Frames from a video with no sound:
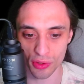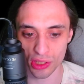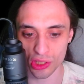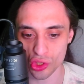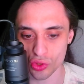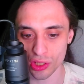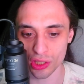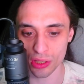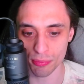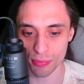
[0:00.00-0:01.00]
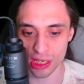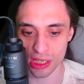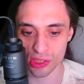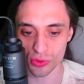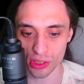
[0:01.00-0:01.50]
you to trigger
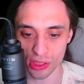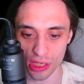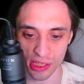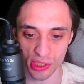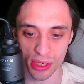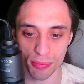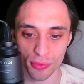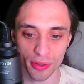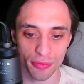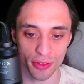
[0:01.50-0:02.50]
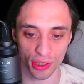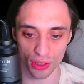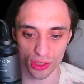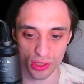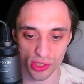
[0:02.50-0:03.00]
commands at the tip of your
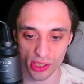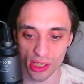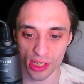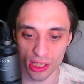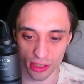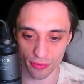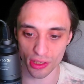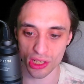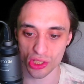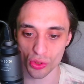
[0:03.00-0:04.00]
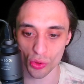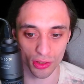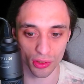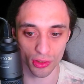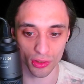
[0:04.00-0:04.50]
fingers. Convenient tool
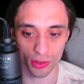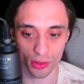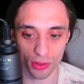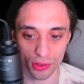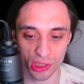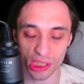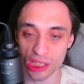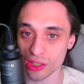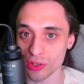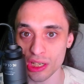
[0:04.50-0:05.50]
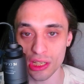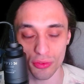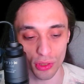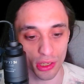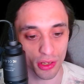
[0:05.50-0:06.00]
to get creative
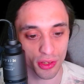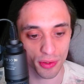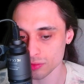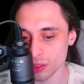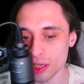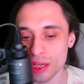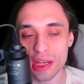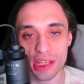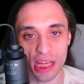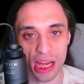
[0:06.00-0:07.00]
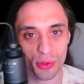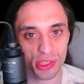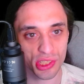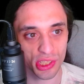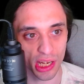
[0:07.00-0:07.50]
with. Now it's
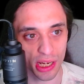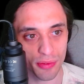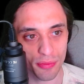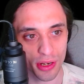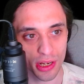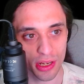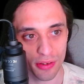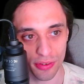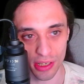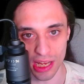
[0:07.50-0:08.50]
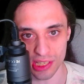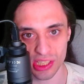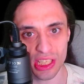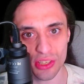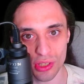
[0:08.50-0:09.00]
time for that
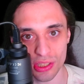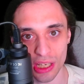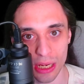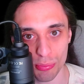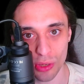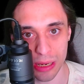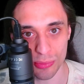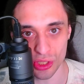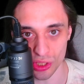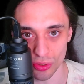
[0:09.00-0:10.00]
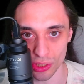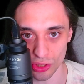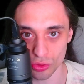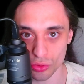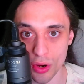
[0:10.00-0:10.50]
secret that I promised you in
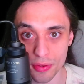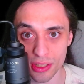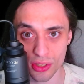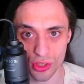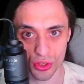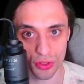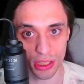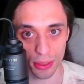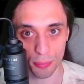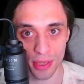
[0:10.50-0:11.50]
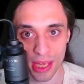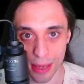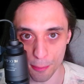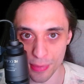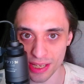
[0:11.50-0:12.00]
growing your stream
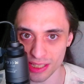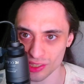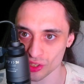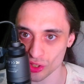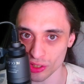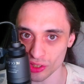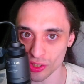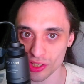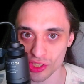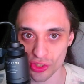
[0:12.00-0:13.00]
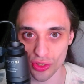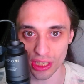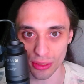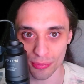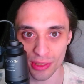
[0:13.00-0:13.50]
and making sure your stream